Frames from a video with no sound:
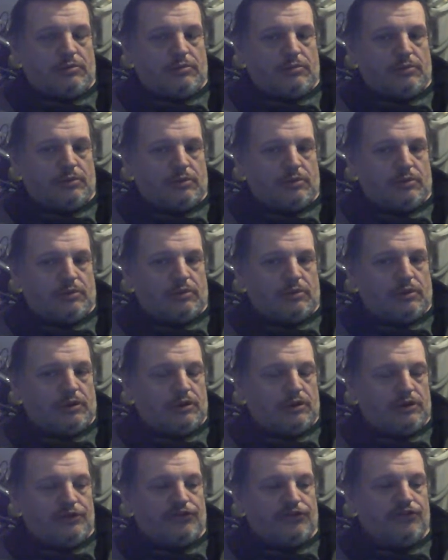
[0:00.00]
But I
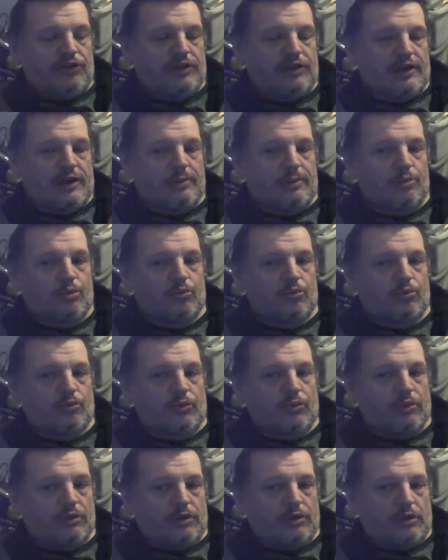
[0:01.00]
like to see the animal,
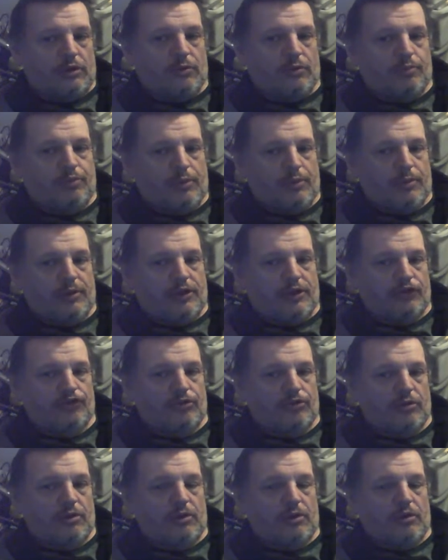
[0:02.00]

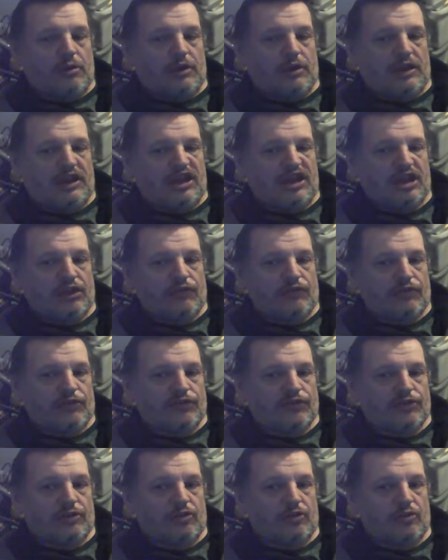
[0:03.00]
population
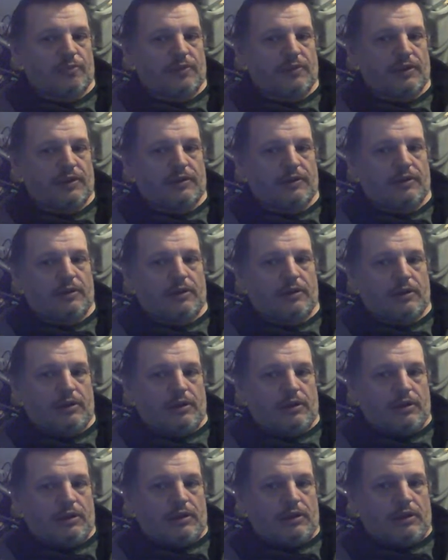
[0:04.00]
increased a little bit.
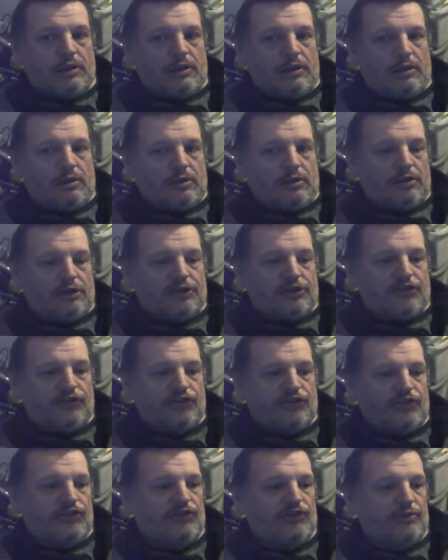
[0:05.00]
I like to
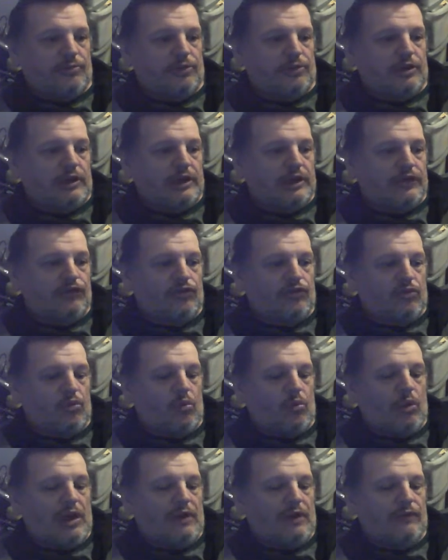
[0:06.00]
see some of the
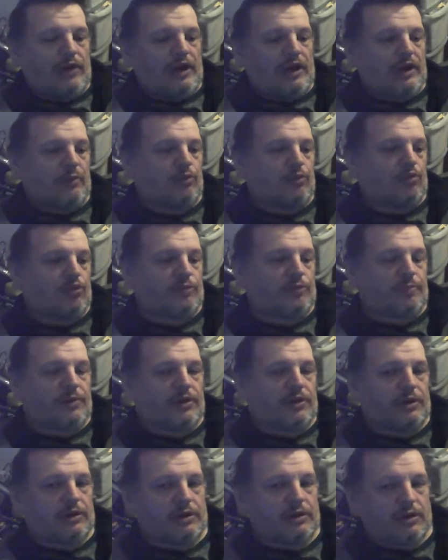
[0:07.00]
actual other animals
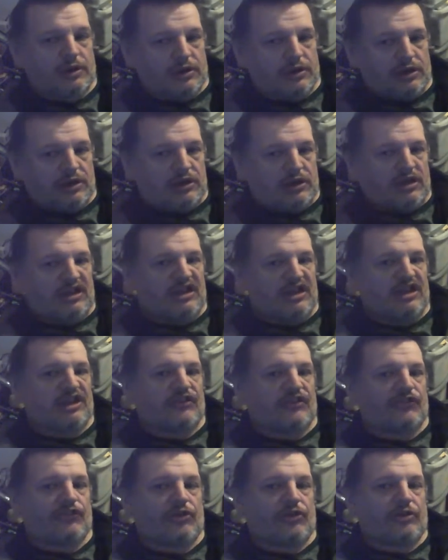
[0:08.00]
being
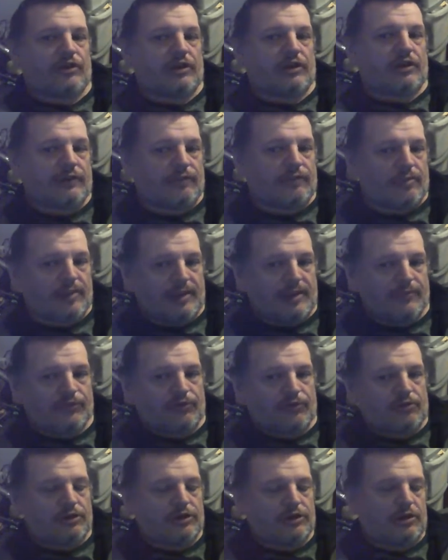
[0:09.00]
inserted in other
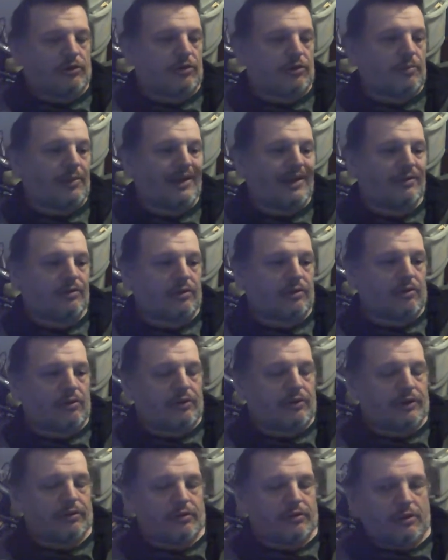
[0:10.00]
maps, like, the mountain
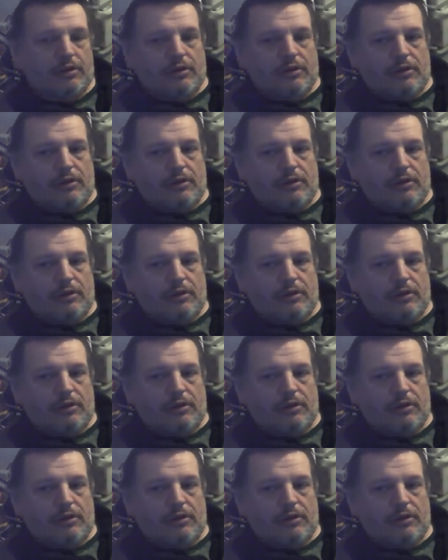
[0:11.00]
lion,